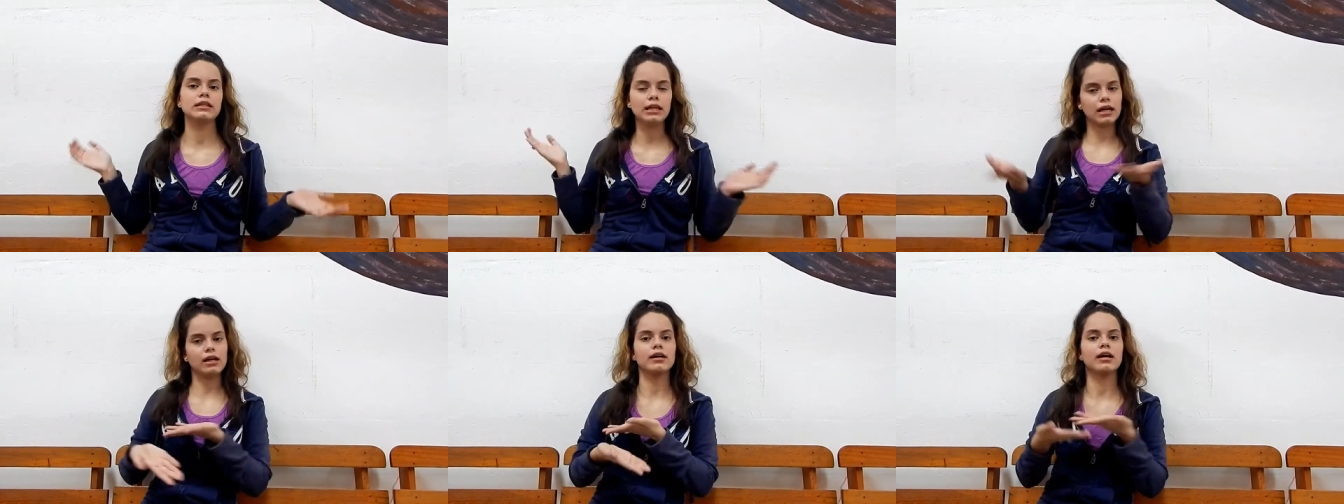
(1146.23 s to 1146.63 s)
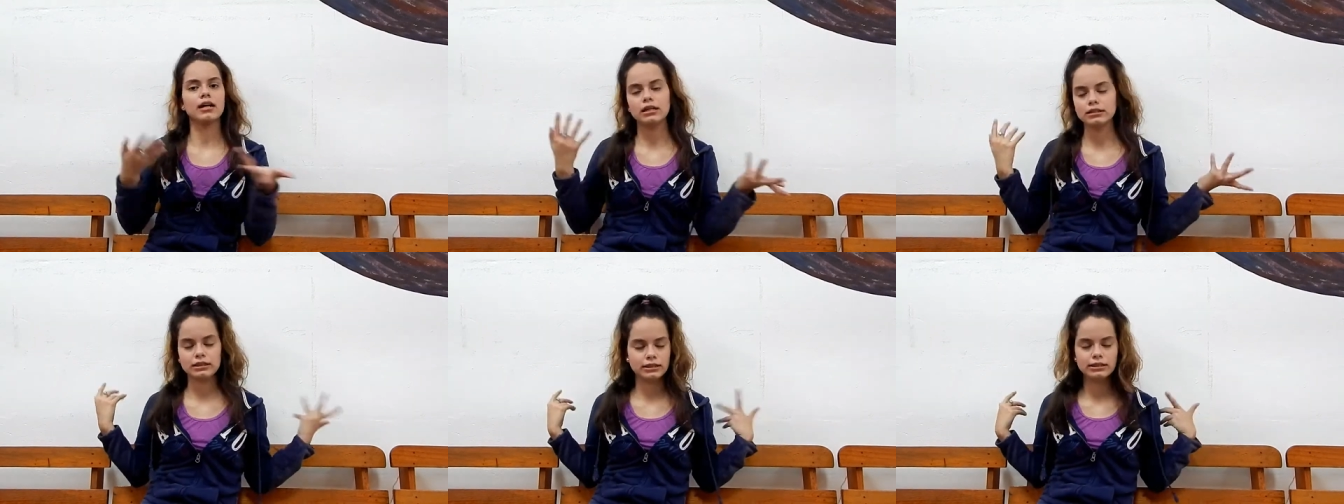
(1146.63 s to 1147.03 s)
there
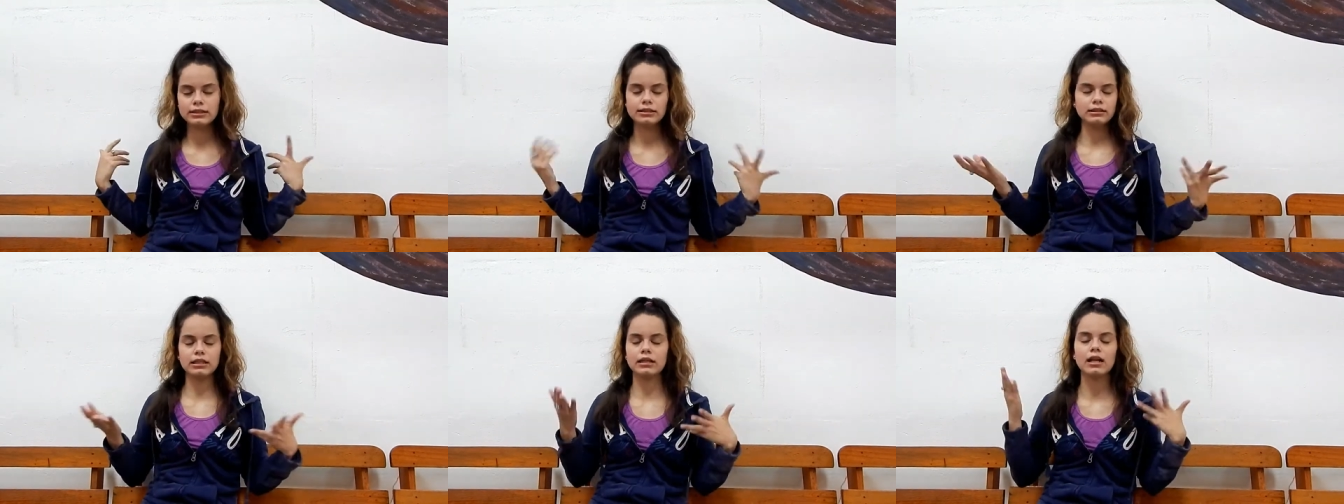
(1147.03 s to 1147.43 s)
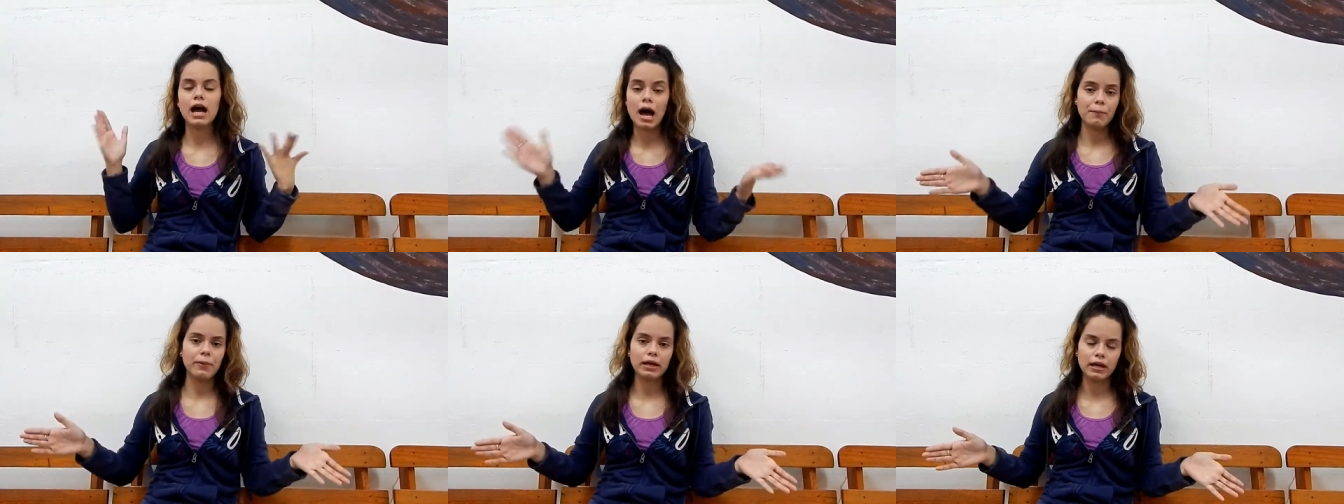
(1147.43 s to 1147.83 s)
and it's still
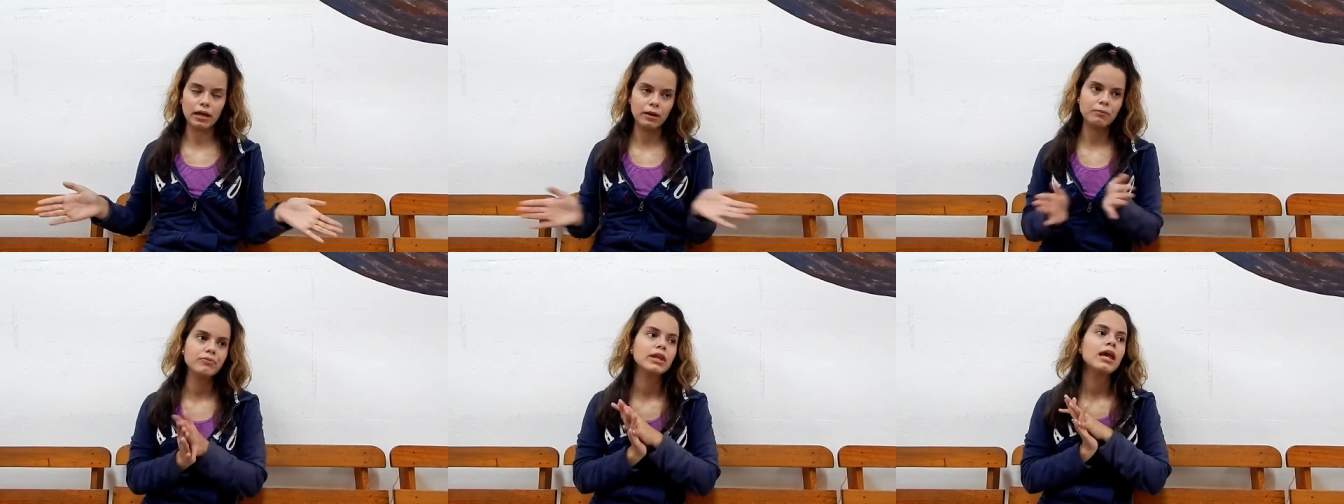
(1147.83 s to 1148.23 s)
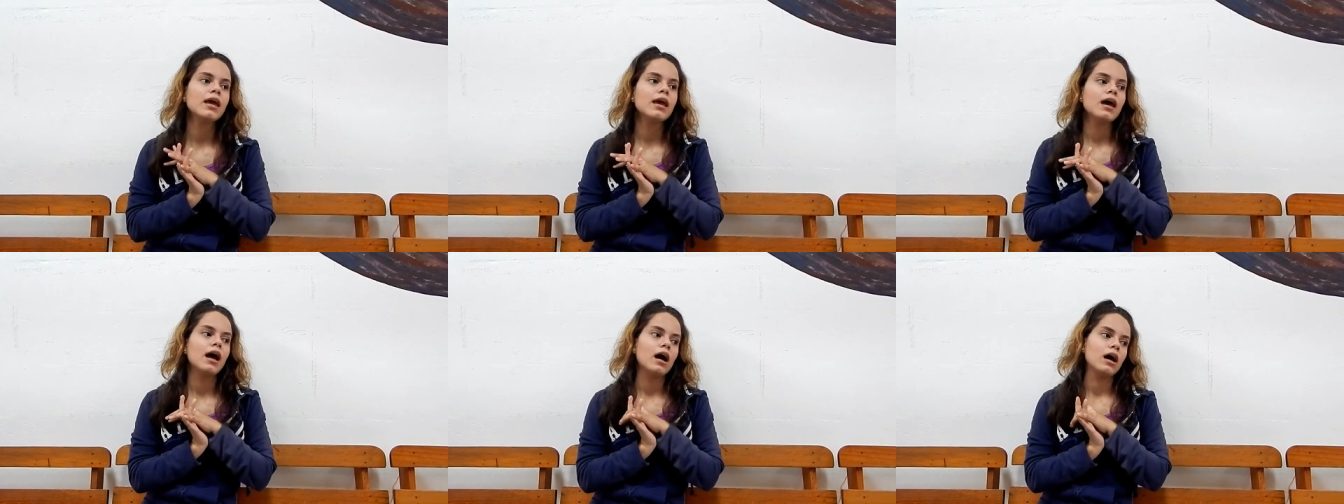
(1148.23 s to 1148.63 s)
happening
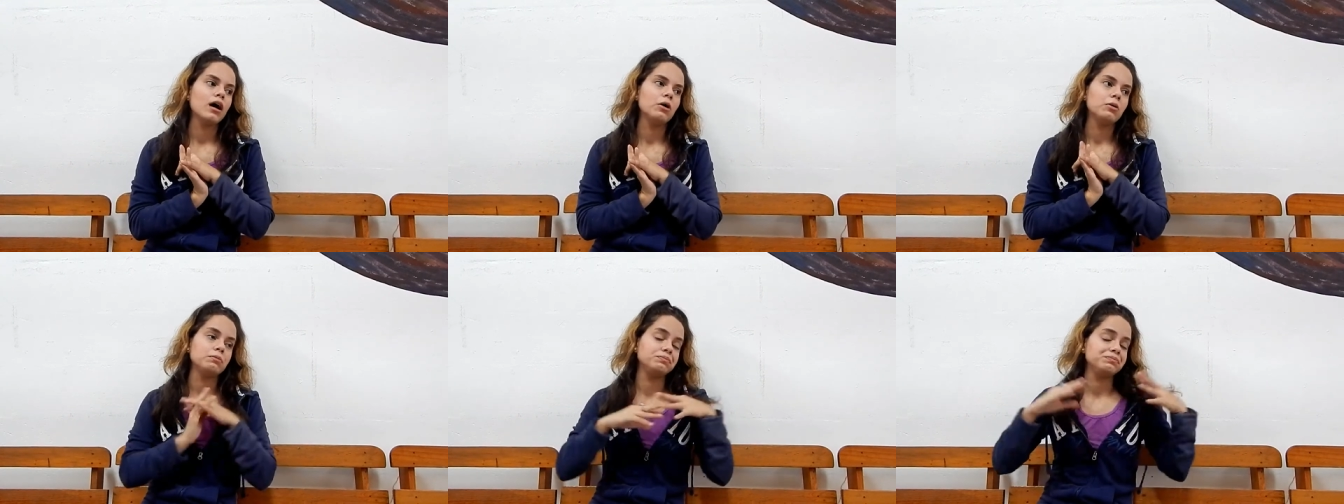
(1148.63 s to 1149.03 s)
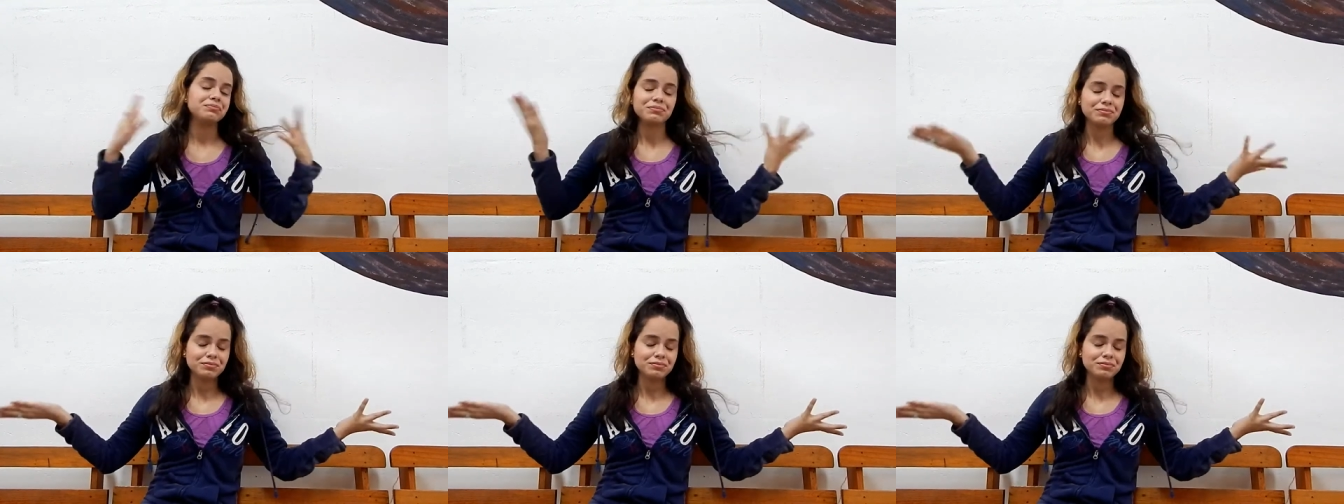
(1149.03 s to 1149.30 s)
um,